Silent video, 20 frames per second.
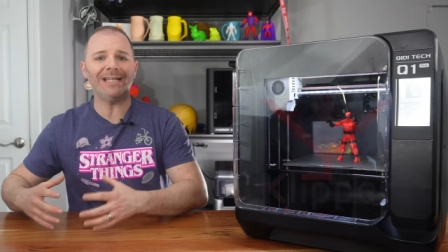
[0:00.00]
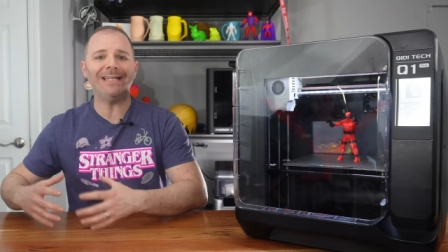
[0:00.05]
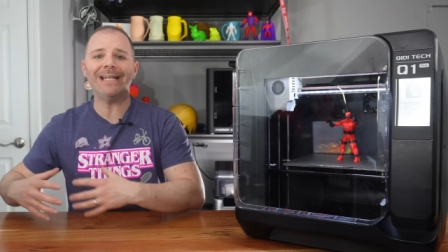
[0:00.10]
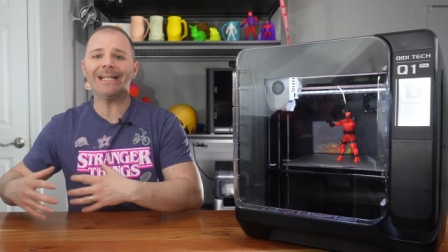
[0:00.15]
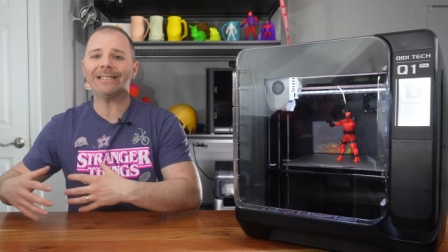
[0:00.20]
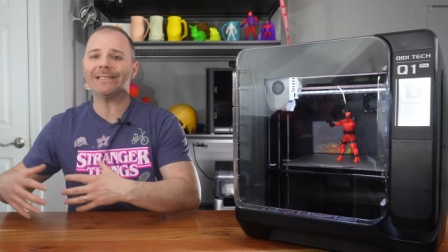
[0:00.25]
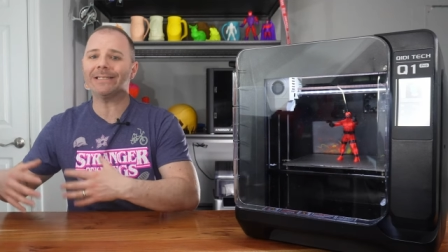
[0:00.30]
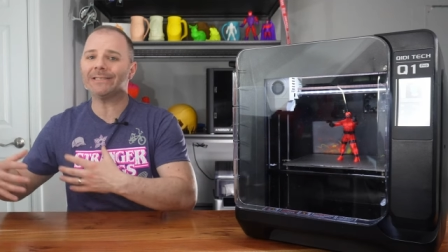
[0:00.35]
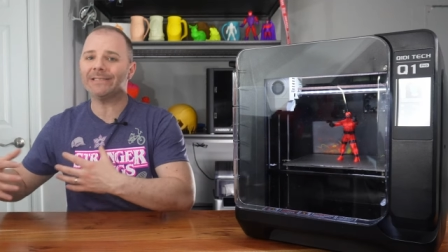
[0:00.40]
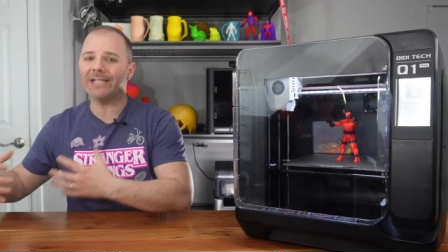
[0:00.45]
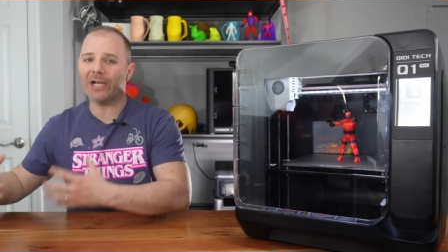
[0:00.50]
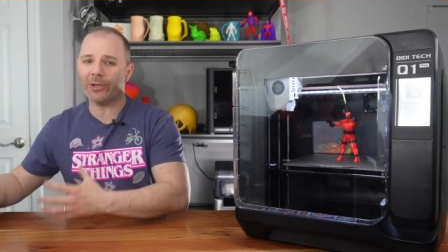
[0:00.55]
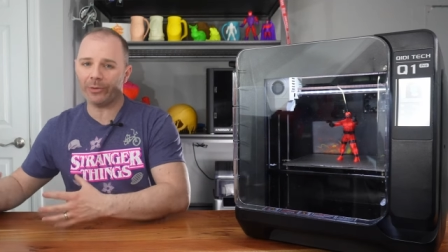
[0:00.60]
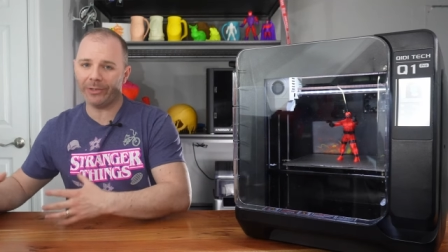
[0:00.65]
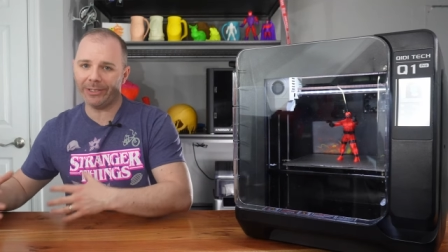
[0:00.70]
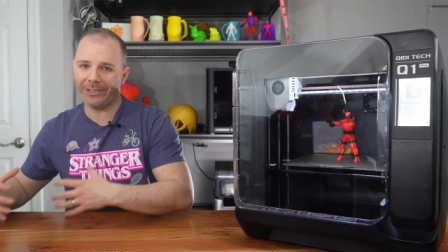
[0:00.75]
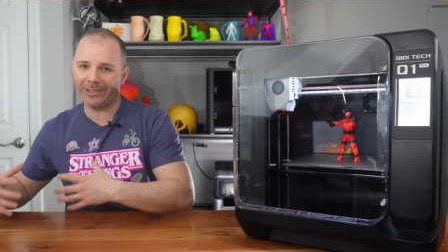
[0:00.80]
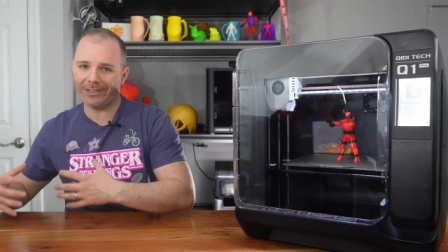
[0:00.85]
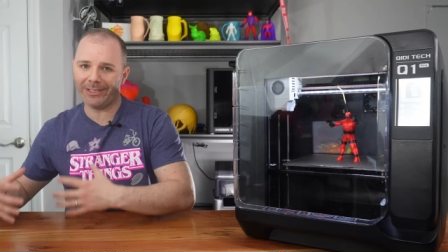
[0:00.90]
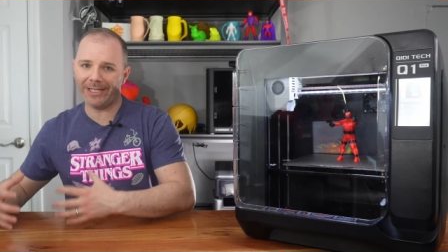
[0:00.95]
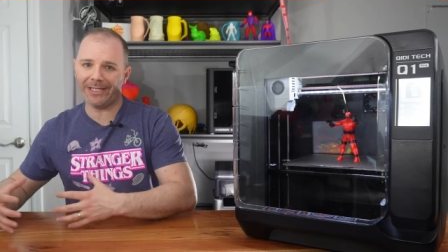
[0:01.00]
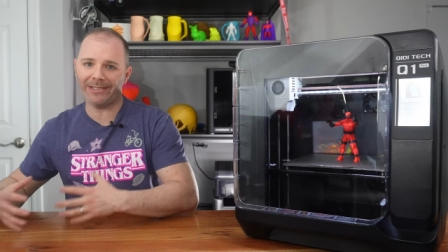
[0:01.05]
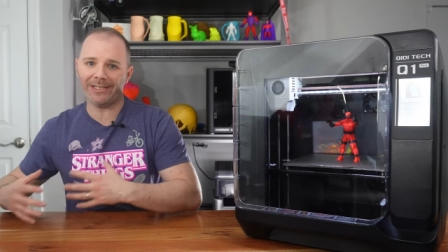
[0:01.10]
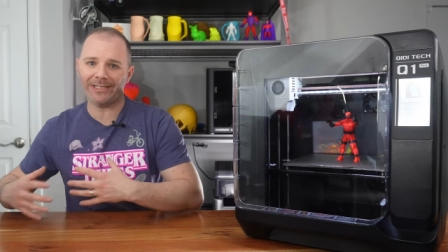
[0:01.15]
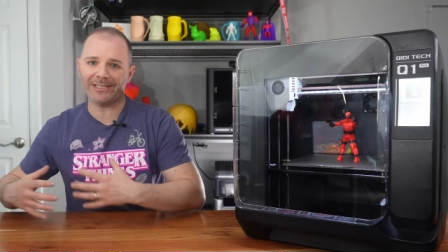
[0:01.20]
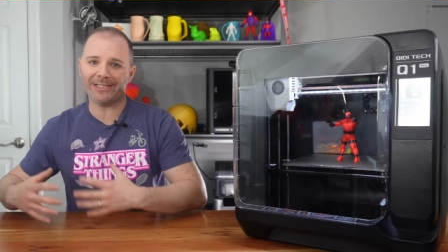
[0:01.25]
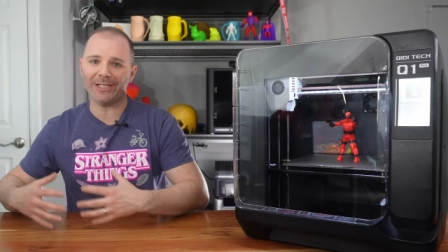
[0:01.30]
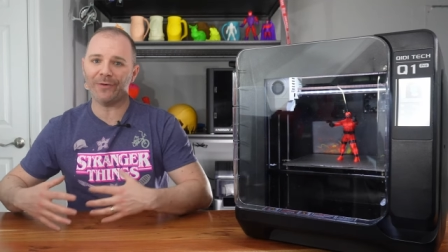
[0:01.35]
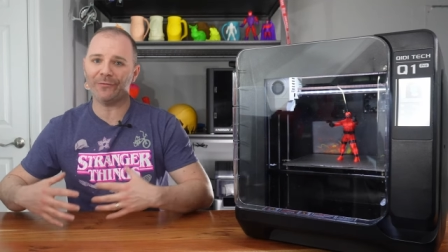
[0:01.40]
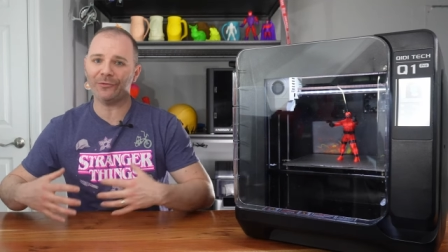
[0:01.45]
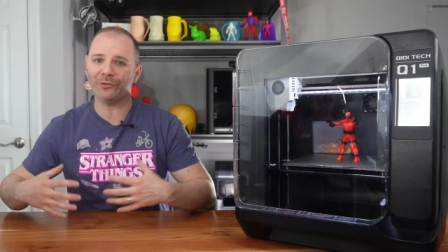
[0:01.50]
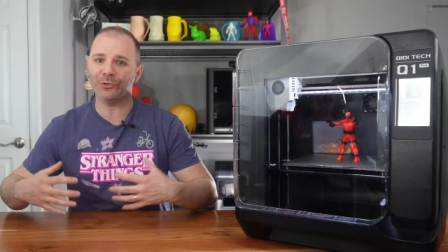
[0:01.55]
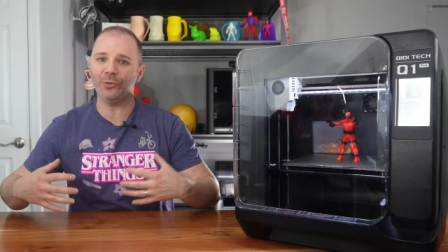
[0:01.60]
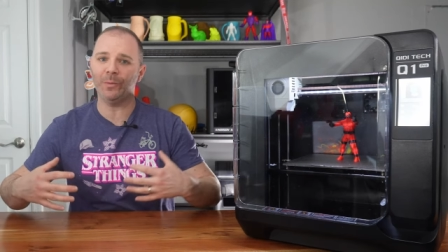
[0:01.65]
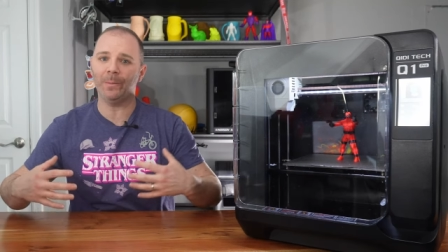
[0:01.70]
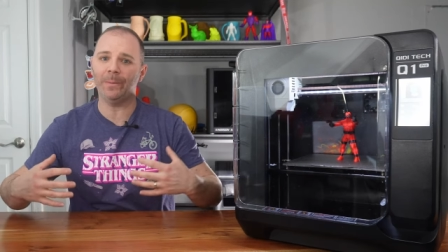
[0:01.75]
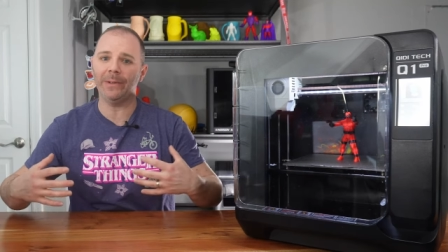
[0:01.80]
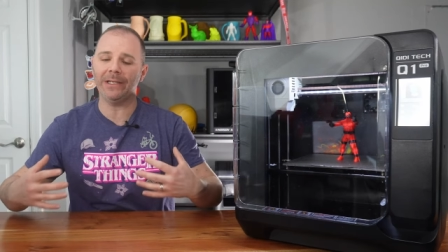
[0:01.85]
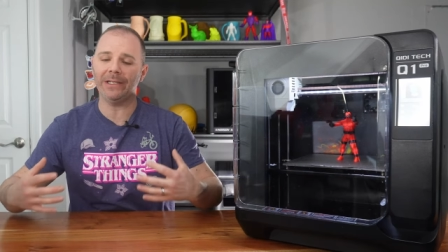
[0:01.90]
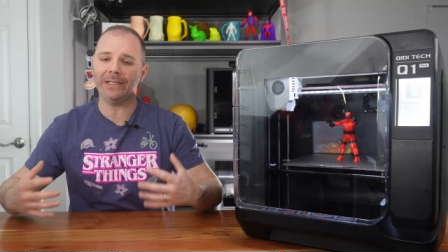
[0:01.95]
necessarily lend itself to
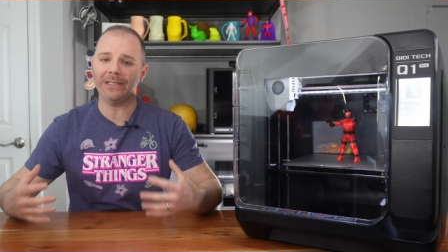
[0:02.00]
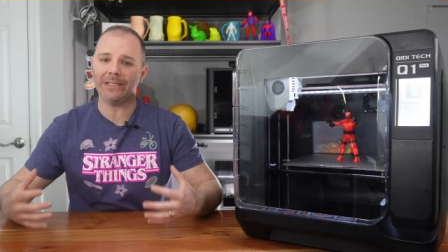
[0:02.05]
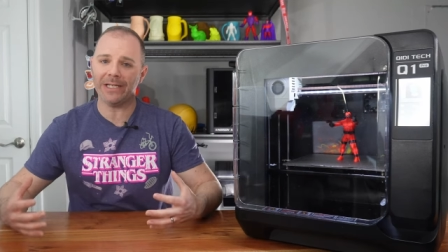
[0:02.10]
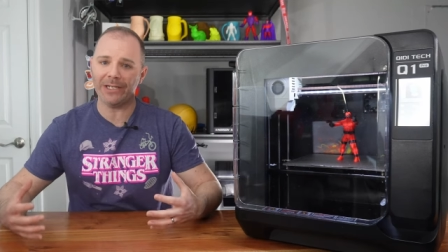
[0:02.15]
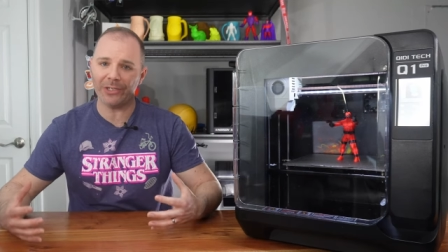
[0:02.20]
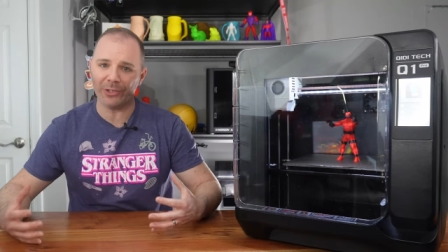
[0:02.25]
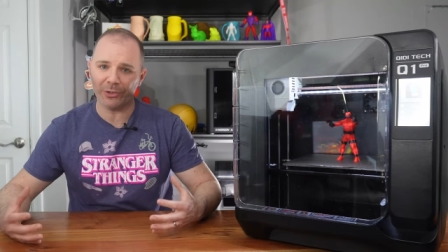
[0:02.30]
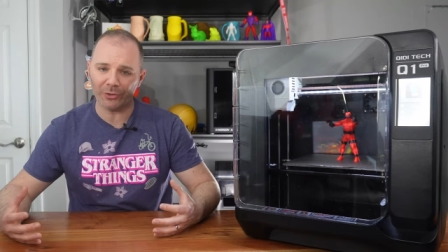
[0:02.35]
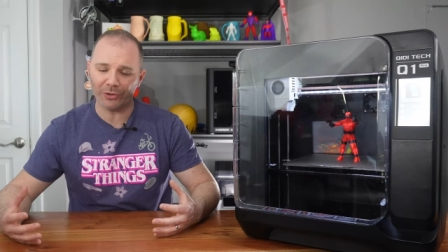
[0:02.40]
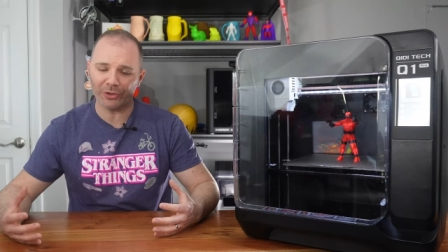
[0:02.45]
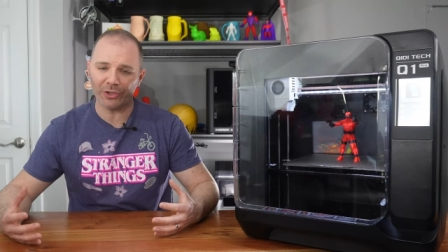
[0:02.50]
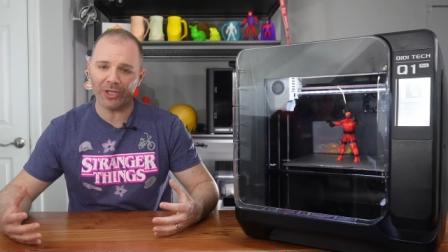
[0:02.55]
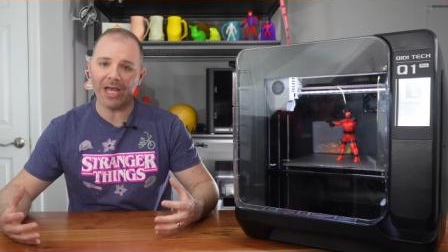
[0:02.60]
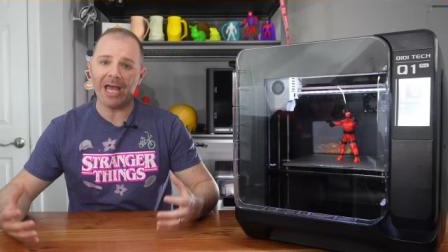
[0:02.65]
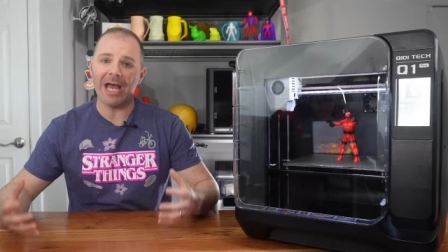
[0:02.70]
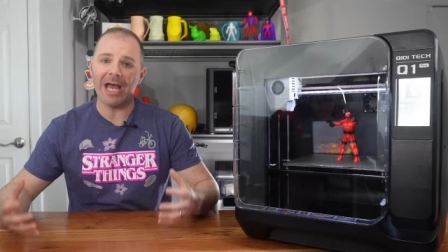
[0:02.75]
beginners.